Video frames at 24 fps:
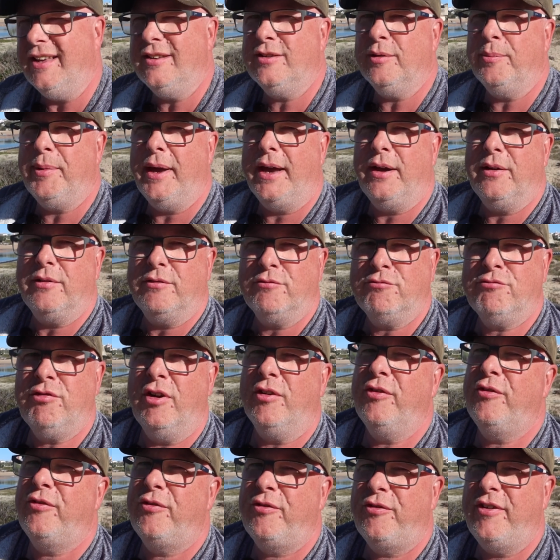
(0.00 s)
is about
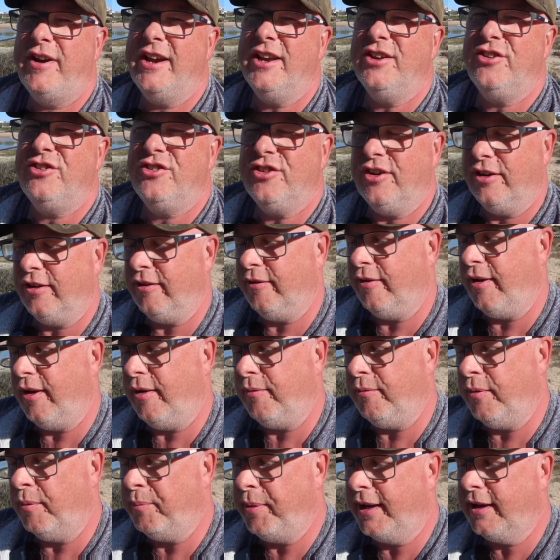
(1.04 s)
fridge, and
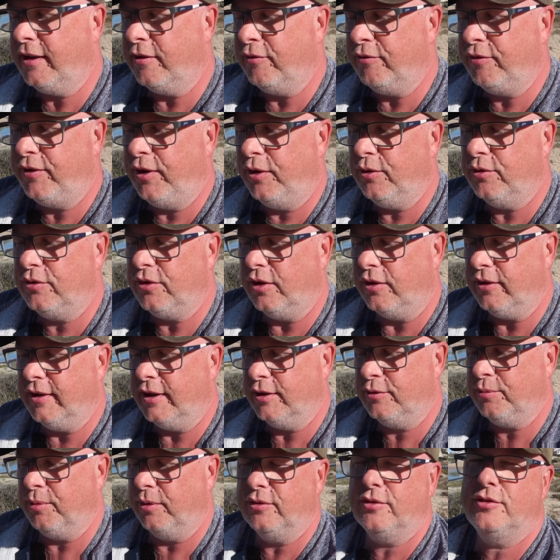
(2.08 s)
I'm a bit confused on
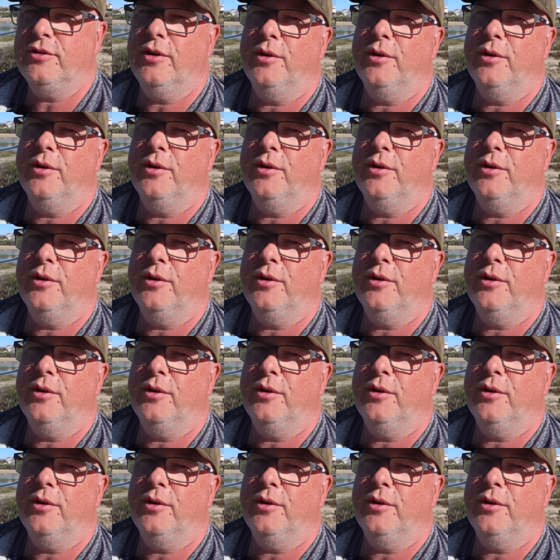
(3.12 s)
this one,